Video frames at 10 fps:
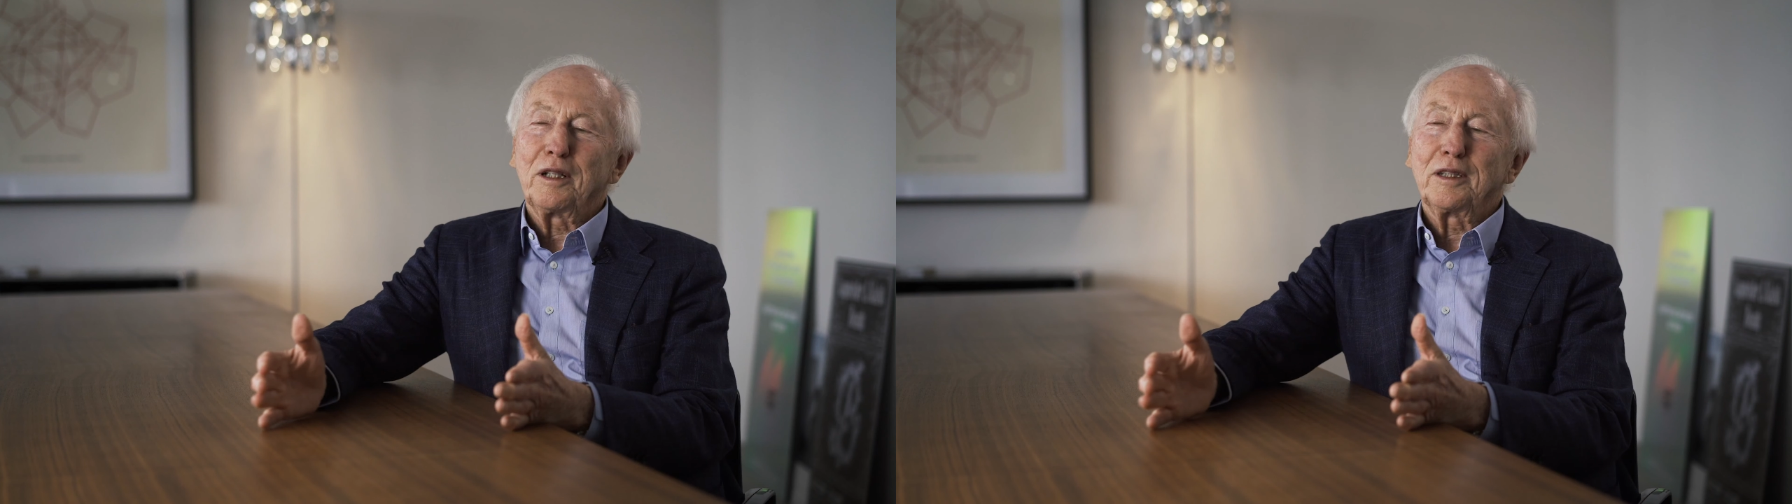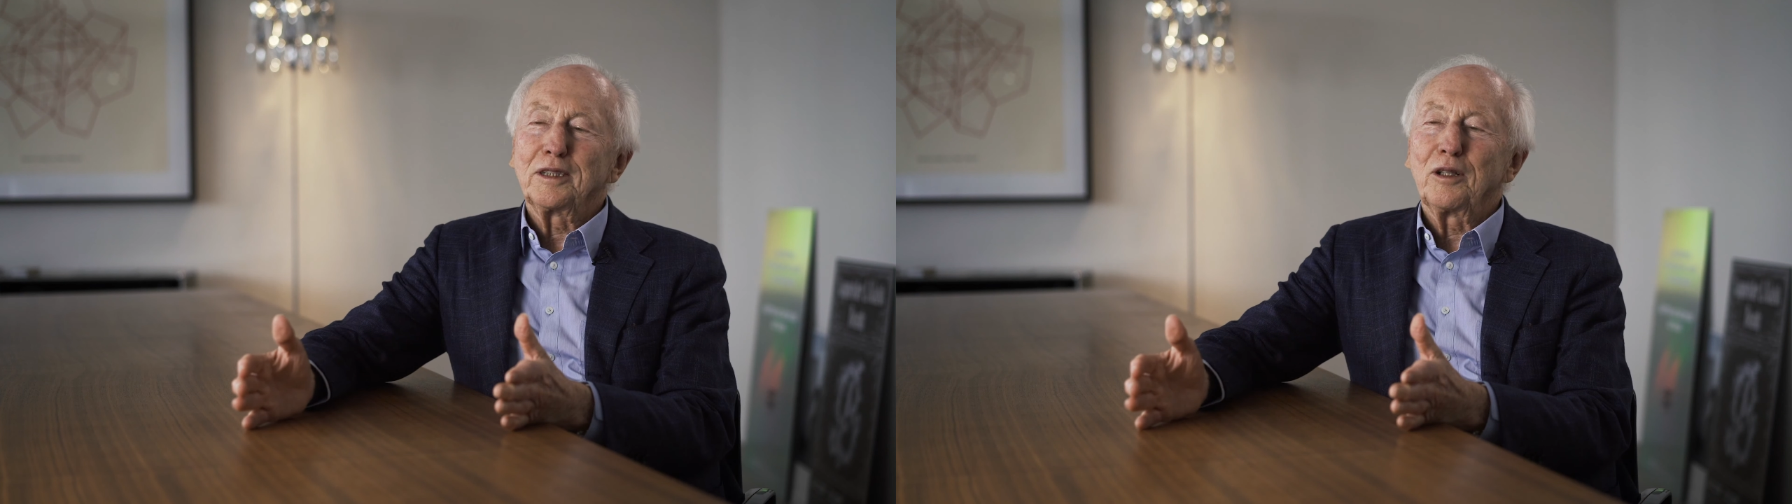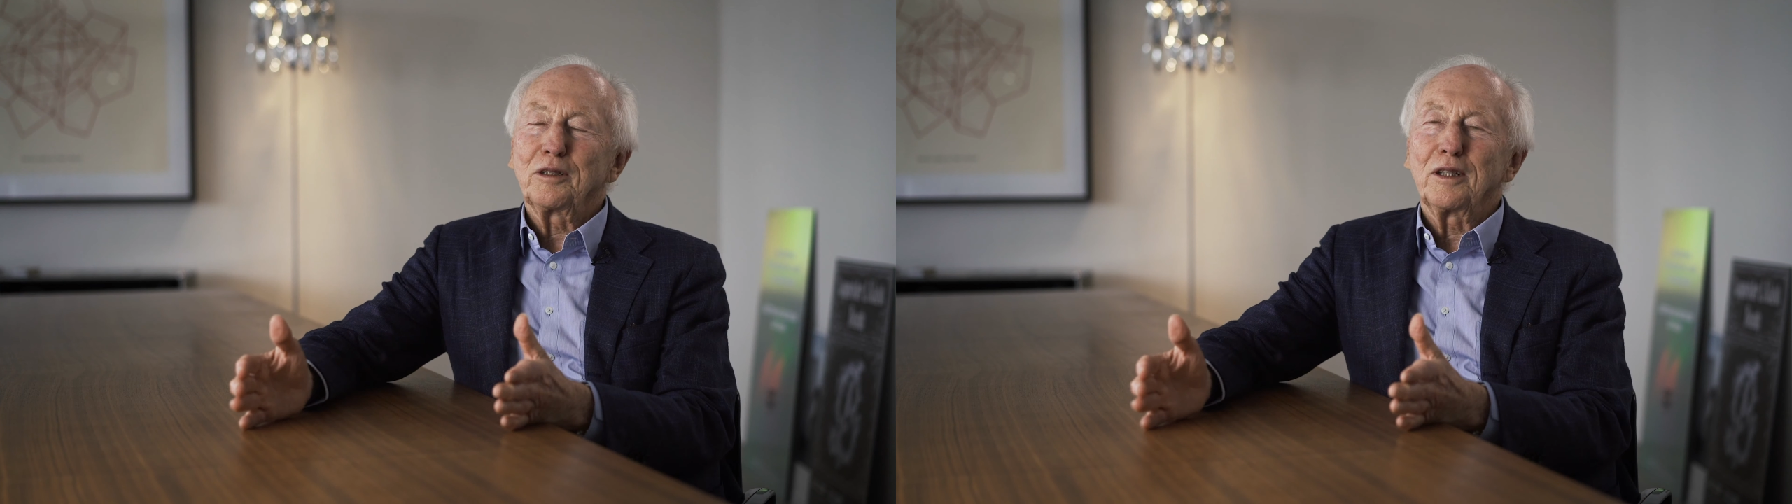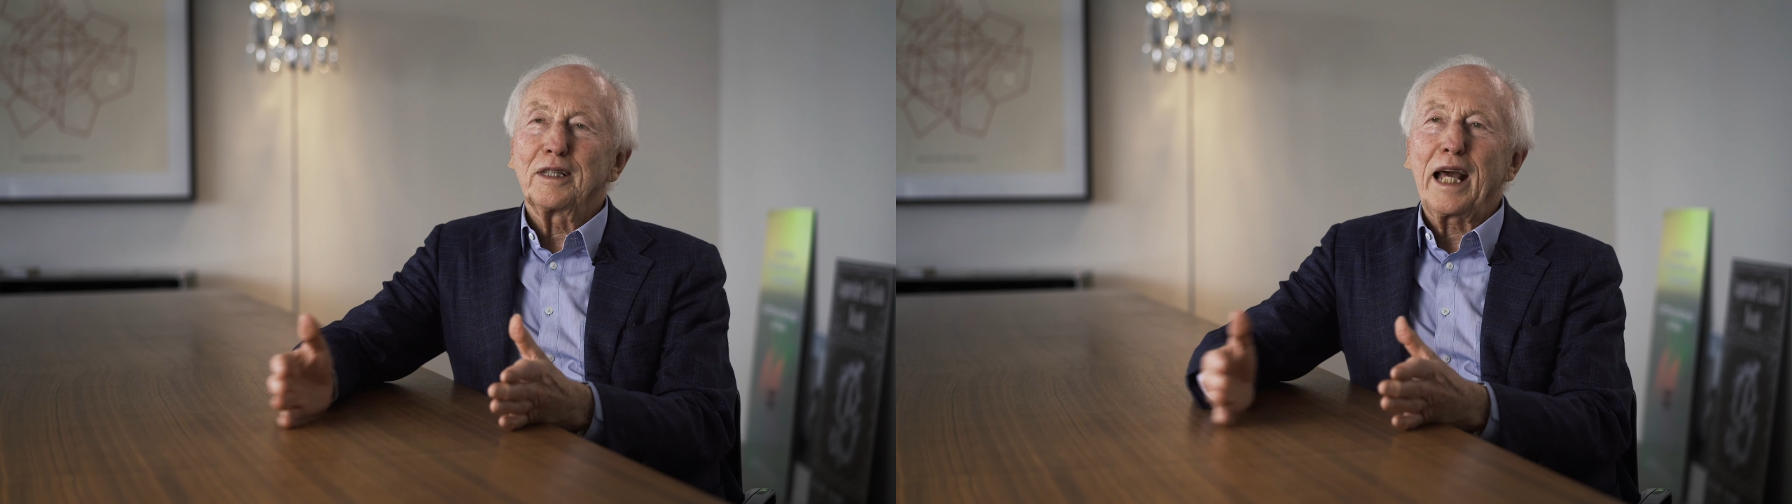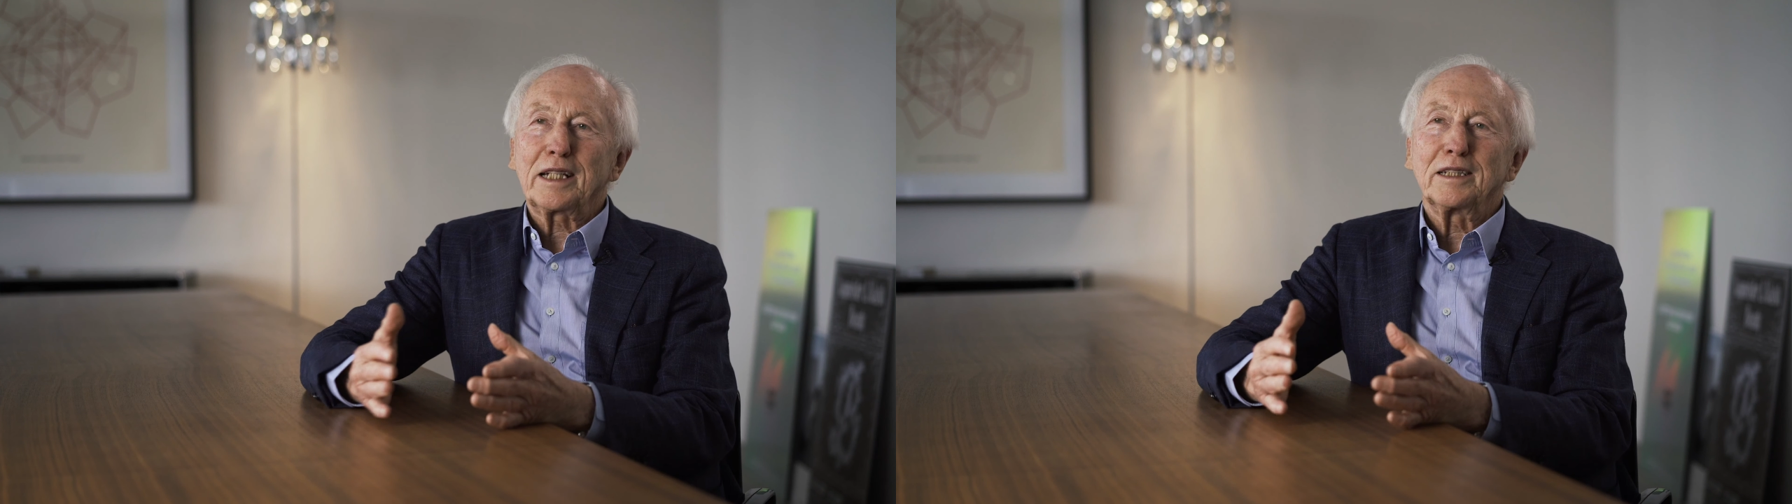It's not a
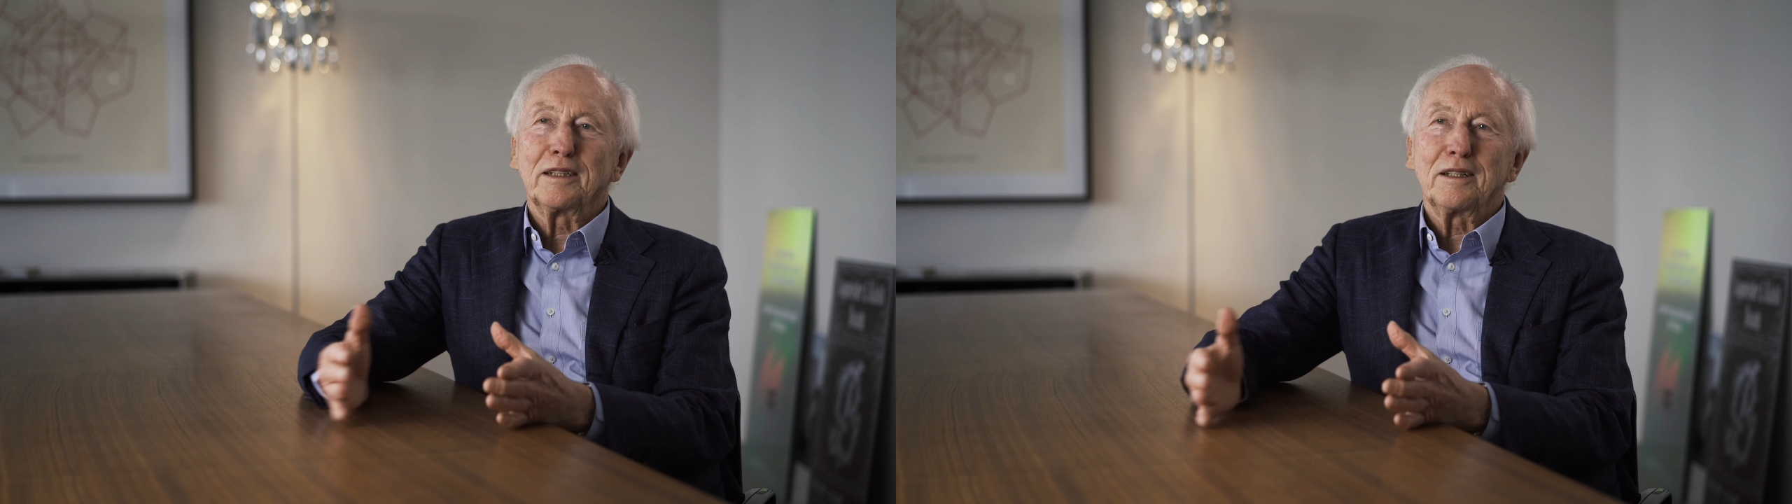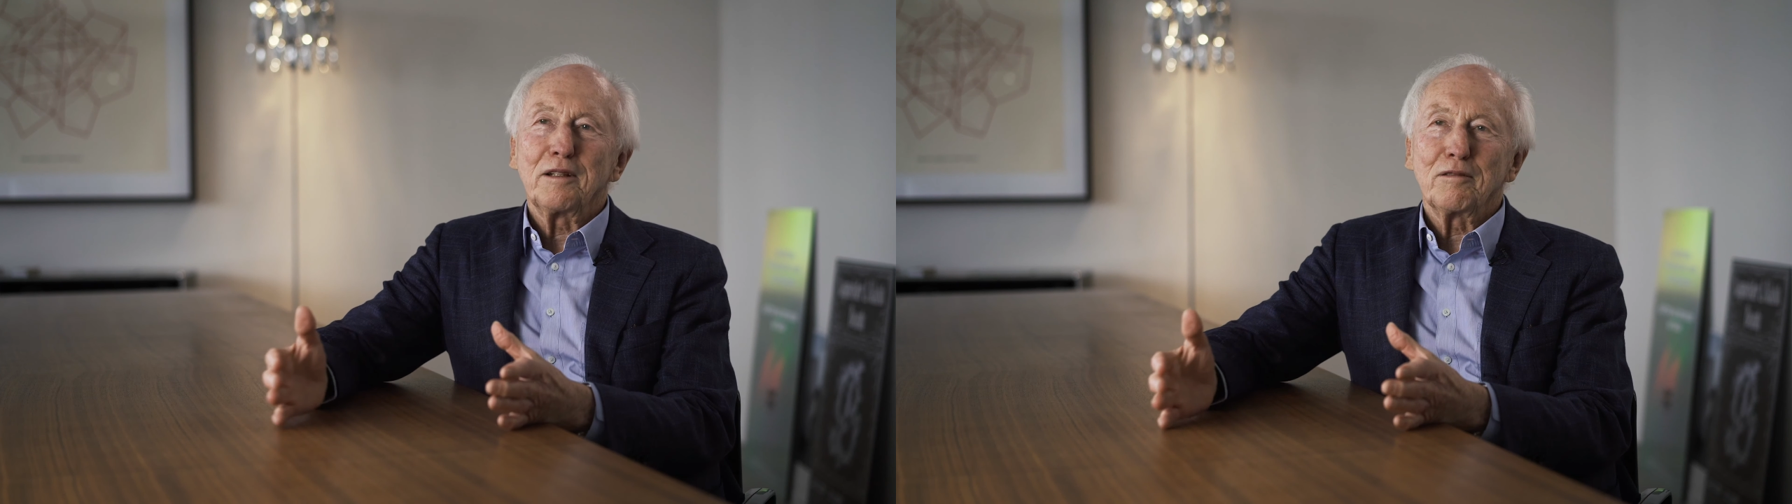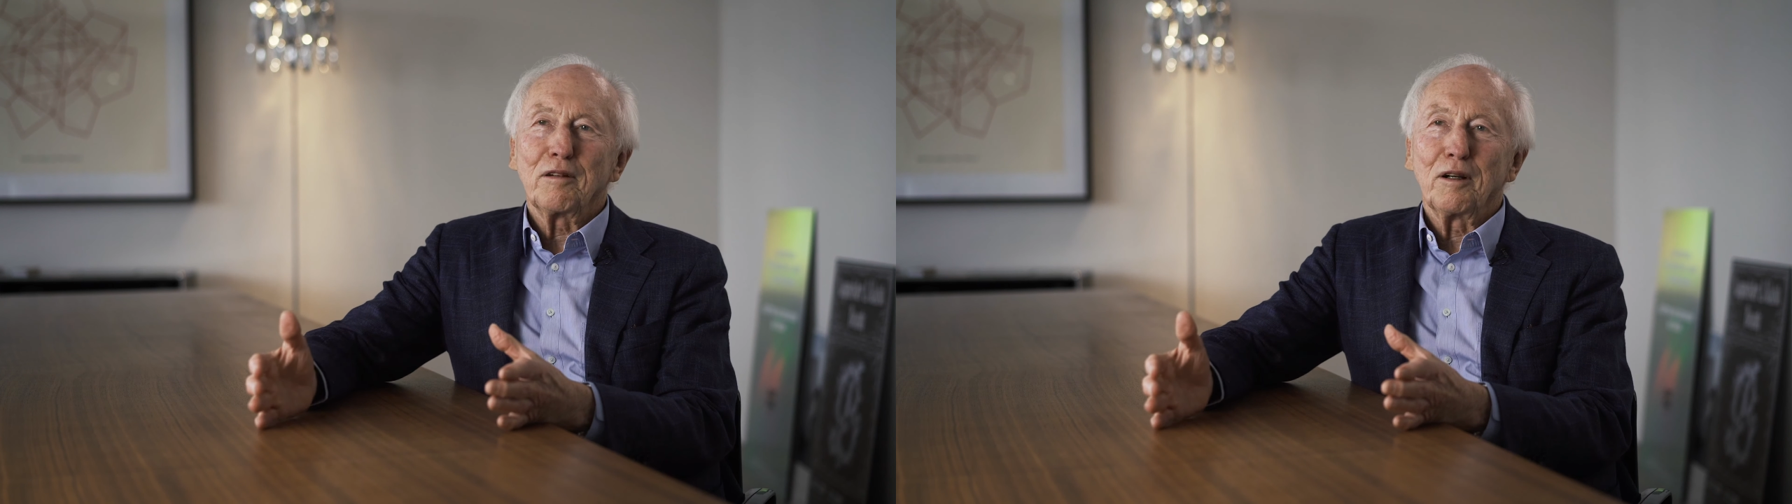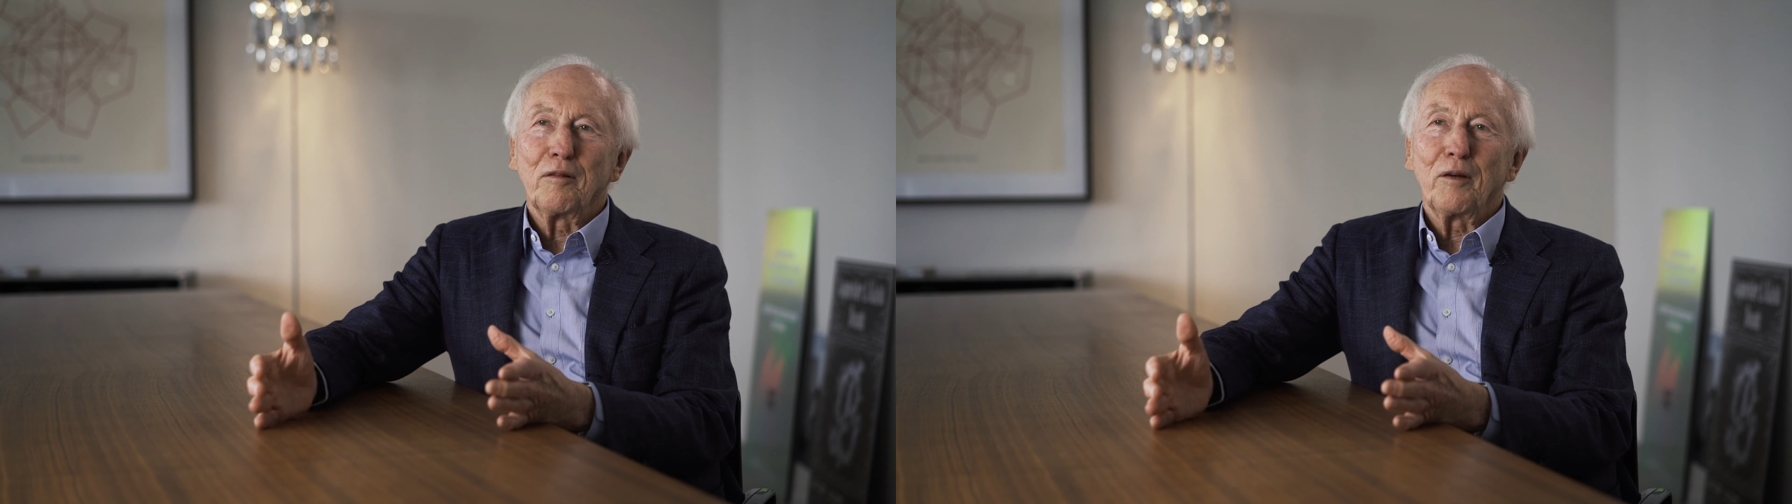taxative uh,